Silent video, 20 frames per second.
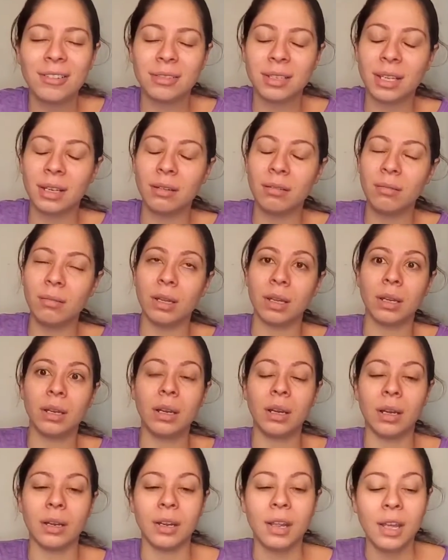I was like, oh my
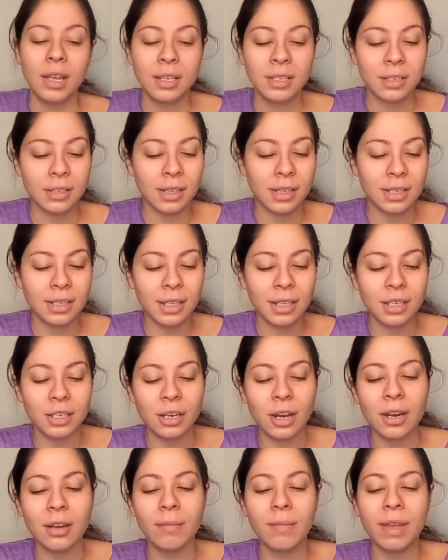god. So he's like
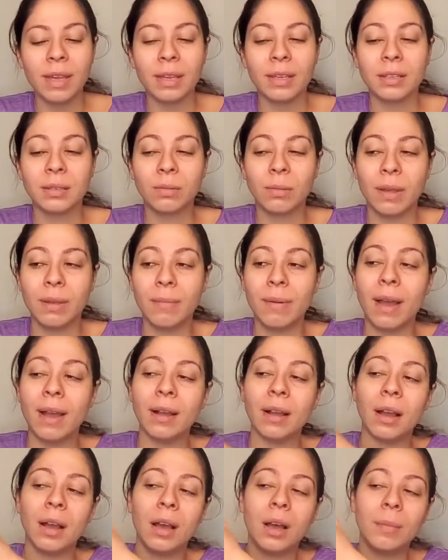trying to make his way
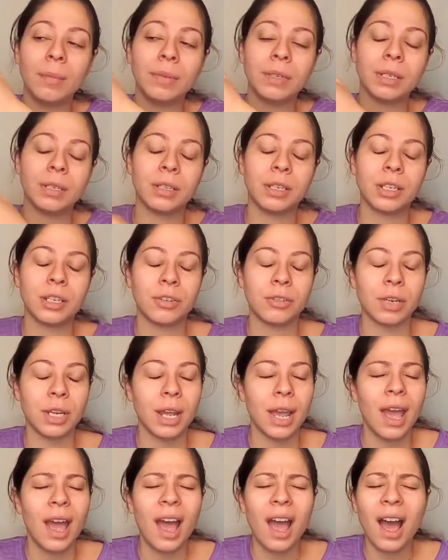back up to the
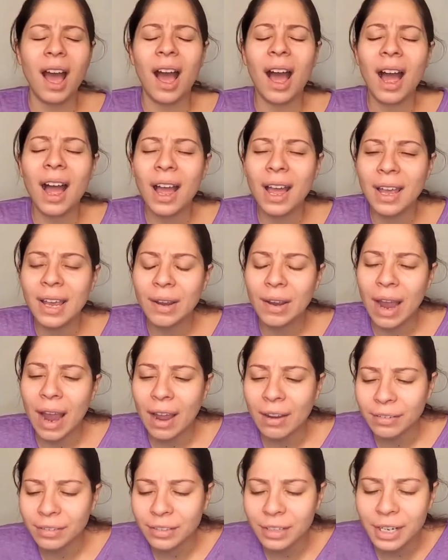street. I
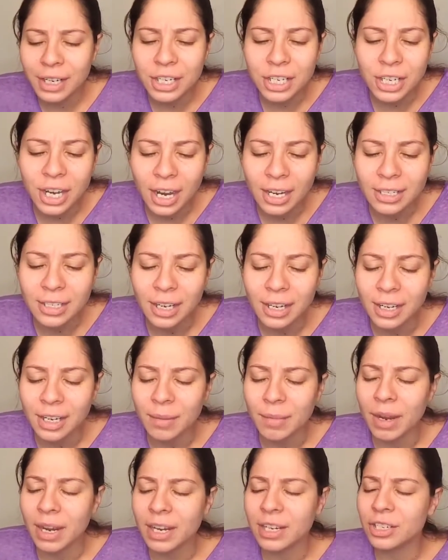after I checked on
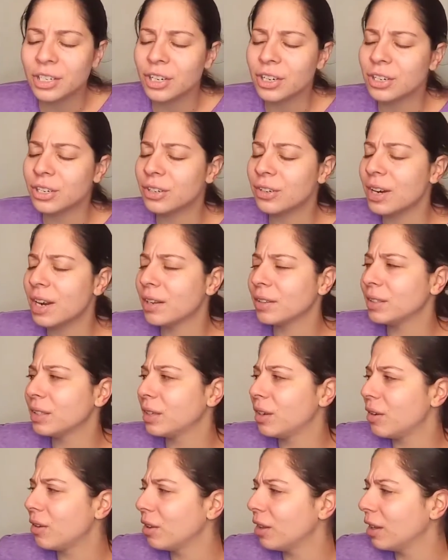him, I turned around to
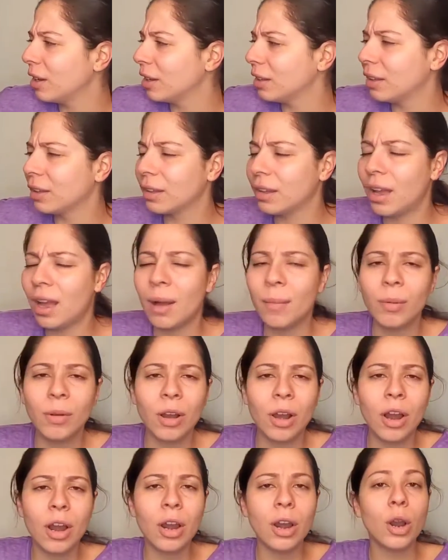go look at the cop
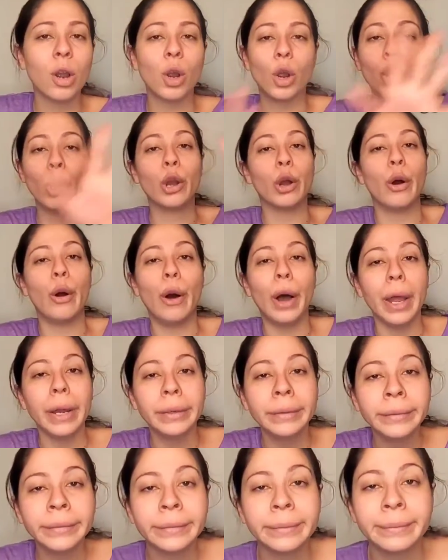car.
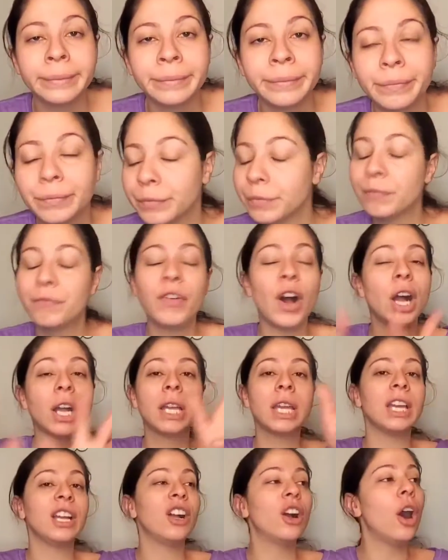Gone.
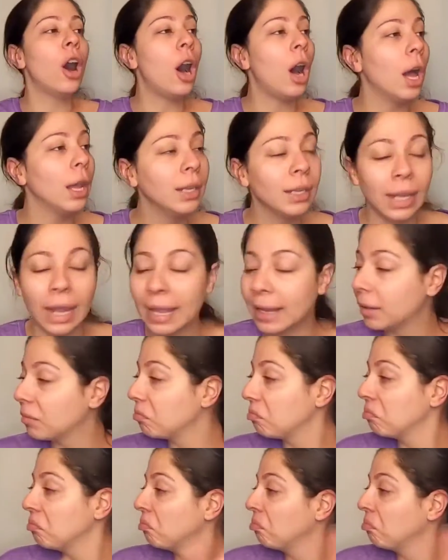Fucking gone. Like